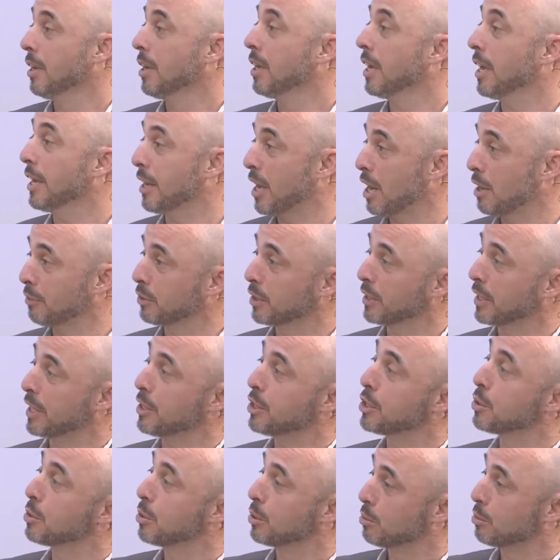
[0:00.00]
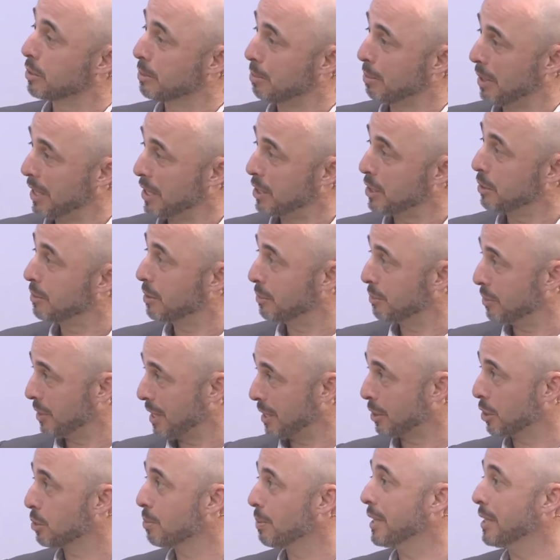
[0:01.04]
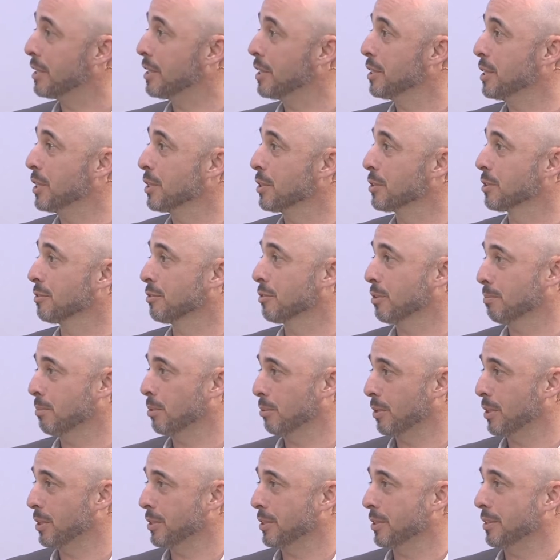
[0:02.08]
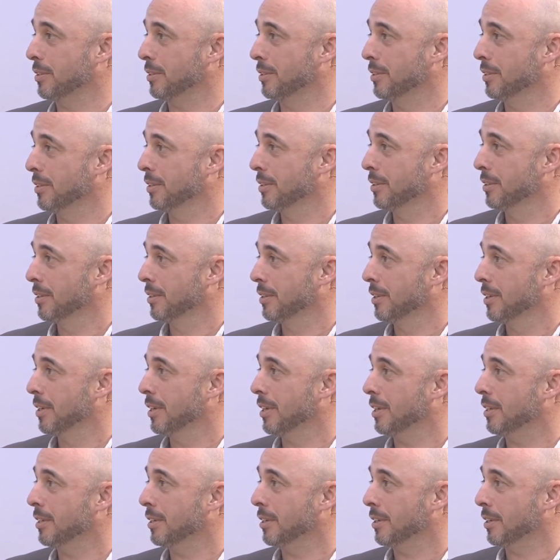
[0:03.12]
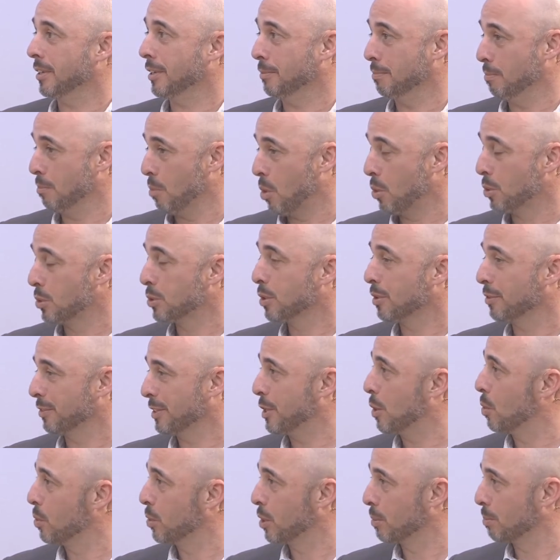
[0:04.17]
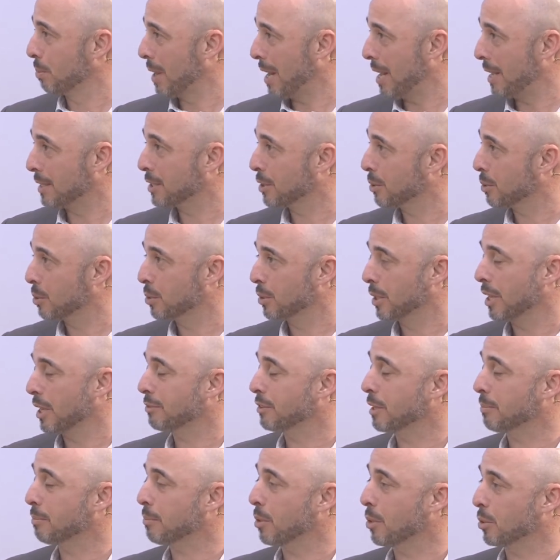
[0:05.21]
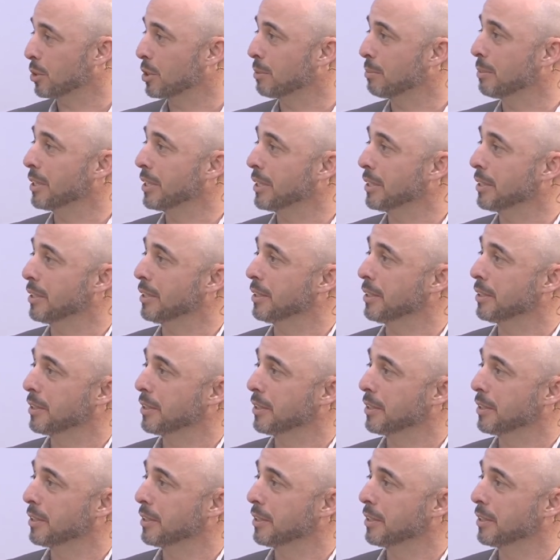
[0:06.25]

and after that you could replace it with another 20 years of operation. And most of the older plants don't have that possibilities.